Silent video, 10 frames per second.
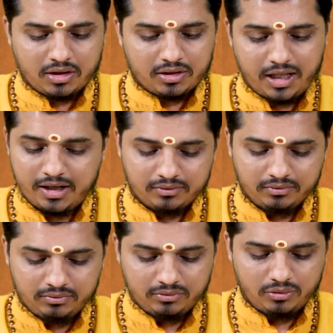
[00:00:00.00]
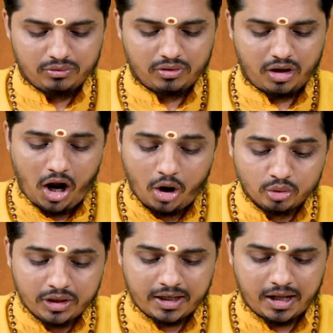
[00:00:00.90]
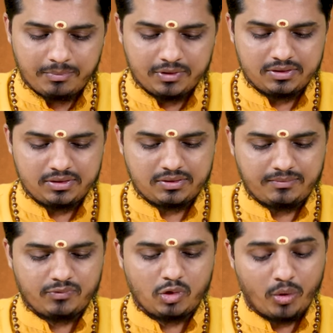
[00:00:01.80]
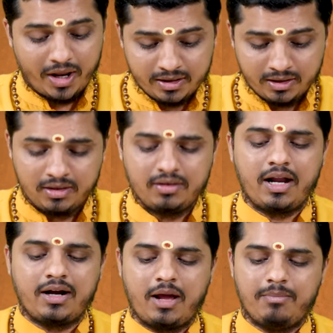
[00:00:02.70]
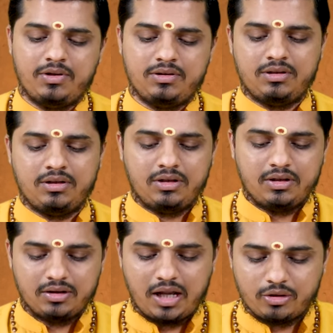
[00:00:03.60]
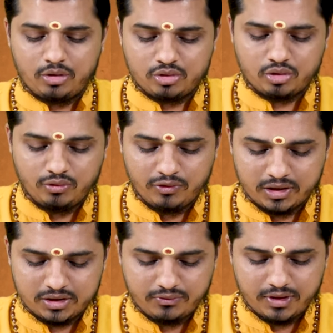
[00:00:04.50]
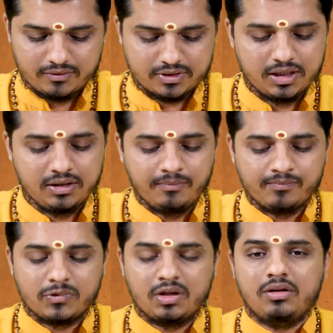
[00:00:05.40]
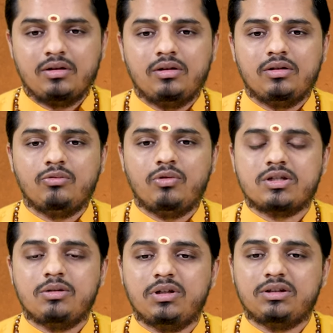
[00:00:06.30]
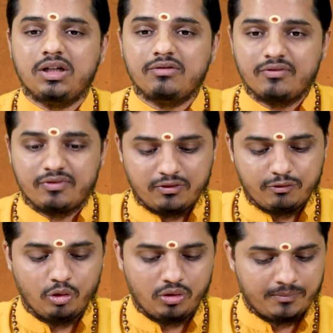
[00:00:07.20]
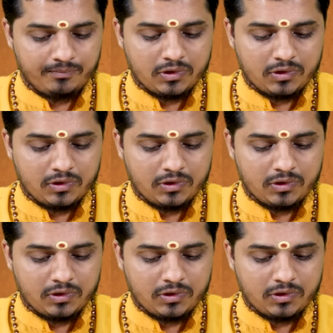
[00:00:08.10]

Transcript: Then how that happens, when that happens, that also verse we have seen. Verse number 354.